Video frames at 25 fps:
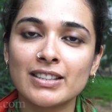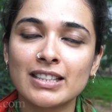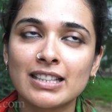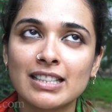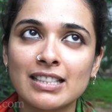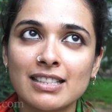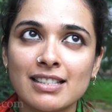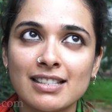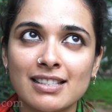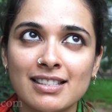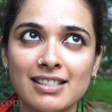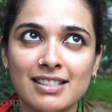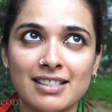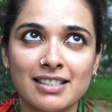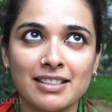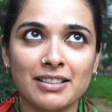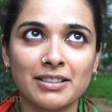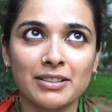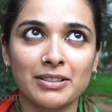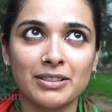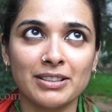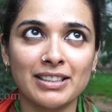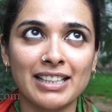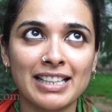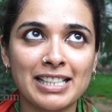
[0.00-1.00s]

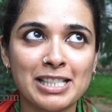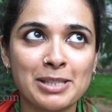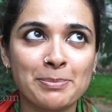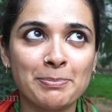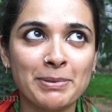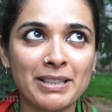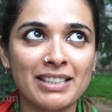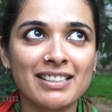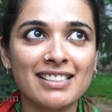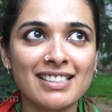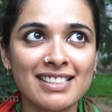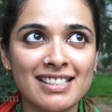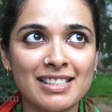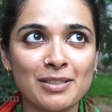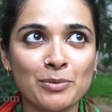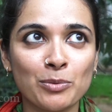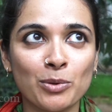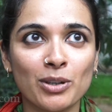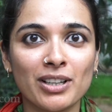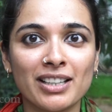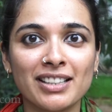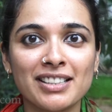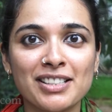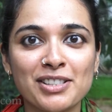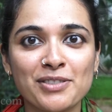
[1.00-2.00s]
The experience in
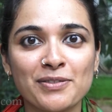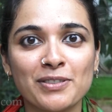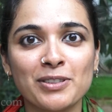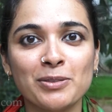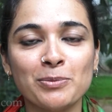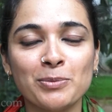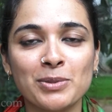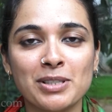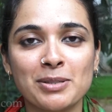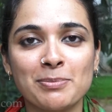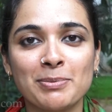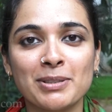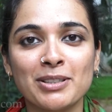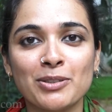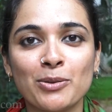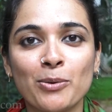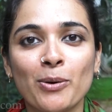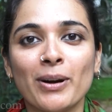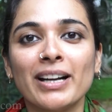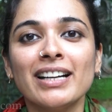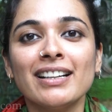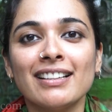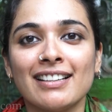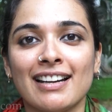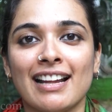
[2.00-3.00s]
working this film has been
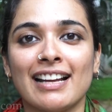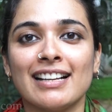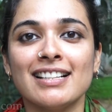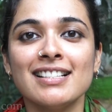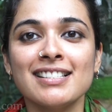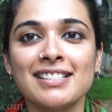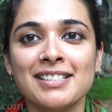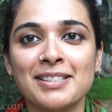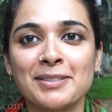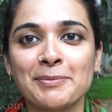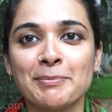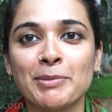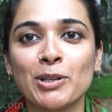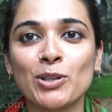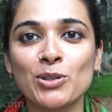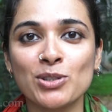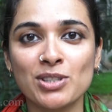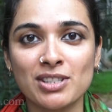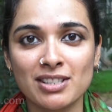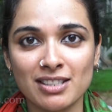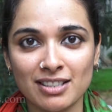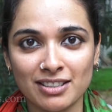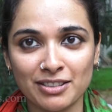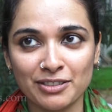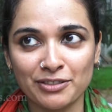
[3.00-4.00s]
quite nice
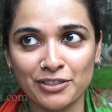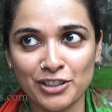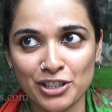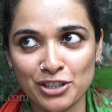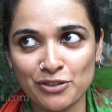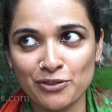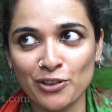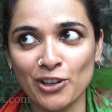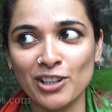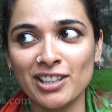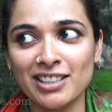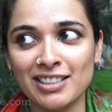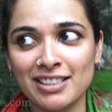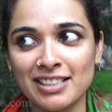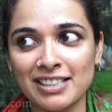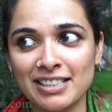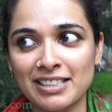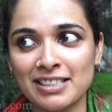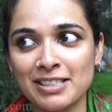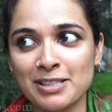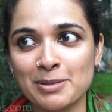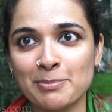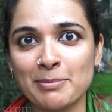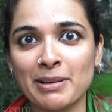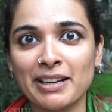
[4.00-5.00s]
because first of all,
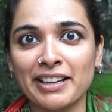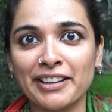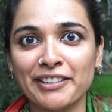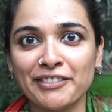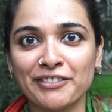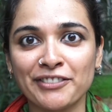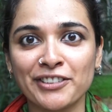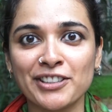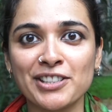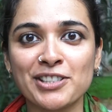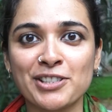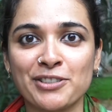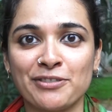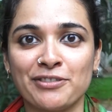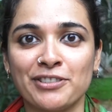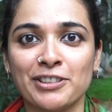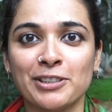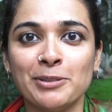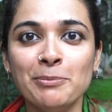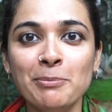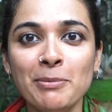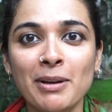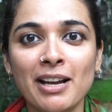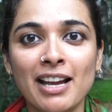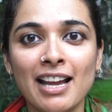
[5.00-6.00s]
it is my first
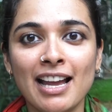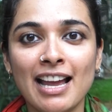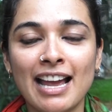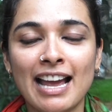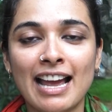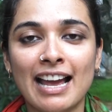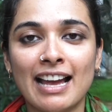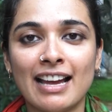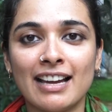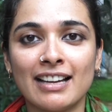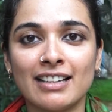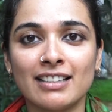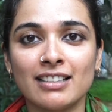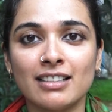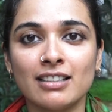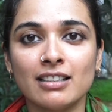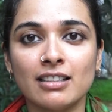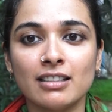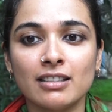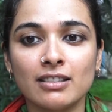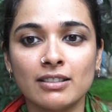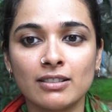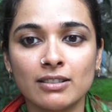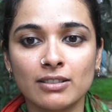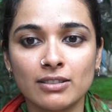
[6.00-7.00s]
film,
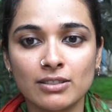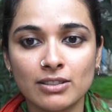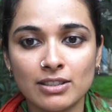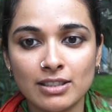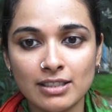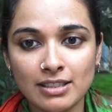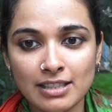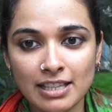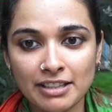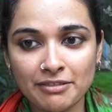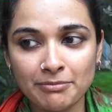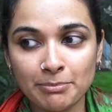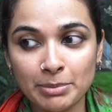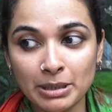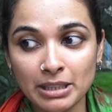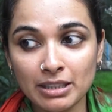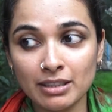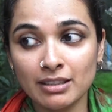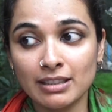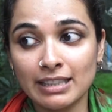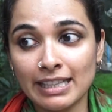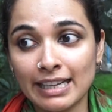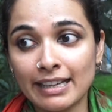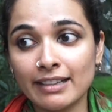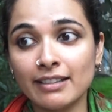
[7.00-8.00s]
and since I've been
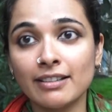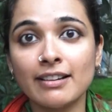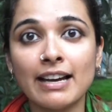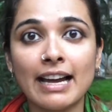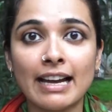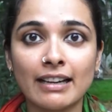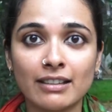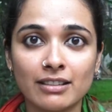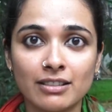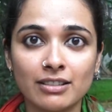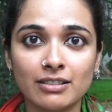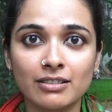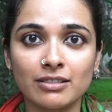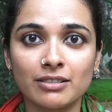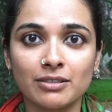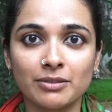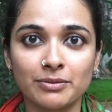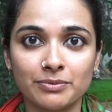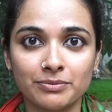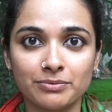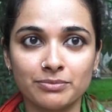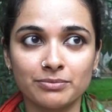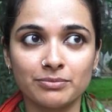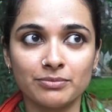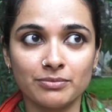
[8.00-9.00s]
a theatre actor
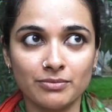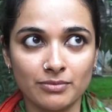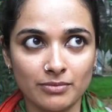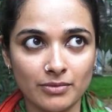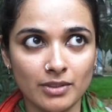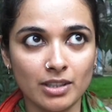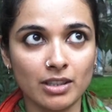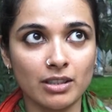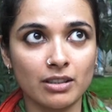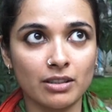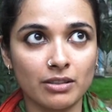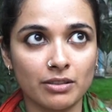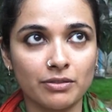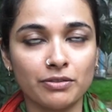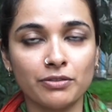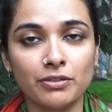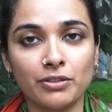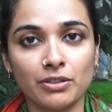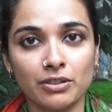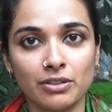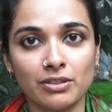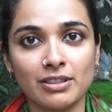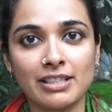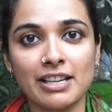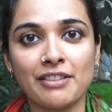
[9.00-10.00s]

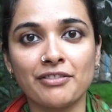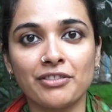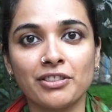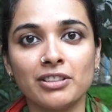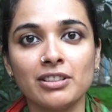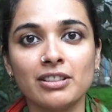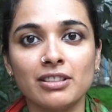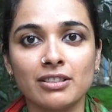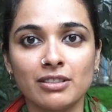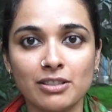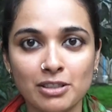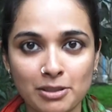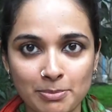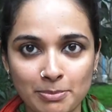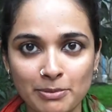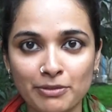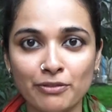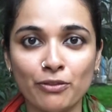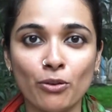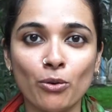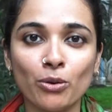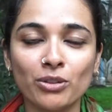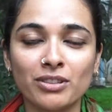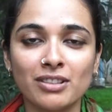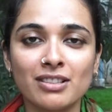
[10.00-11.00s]
for several years
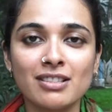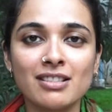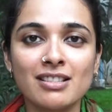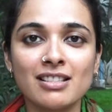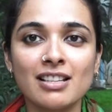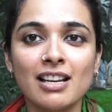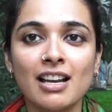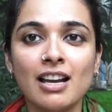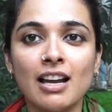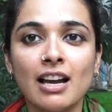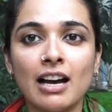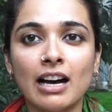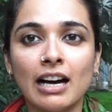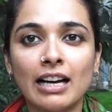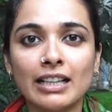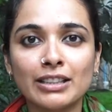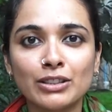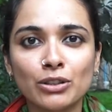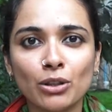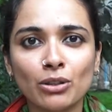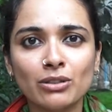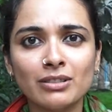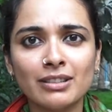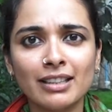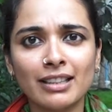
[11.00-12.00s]
before this, I
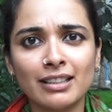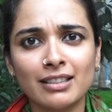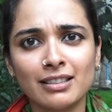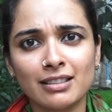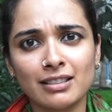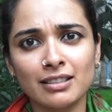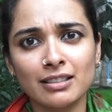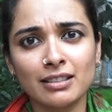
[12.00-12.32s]
thought that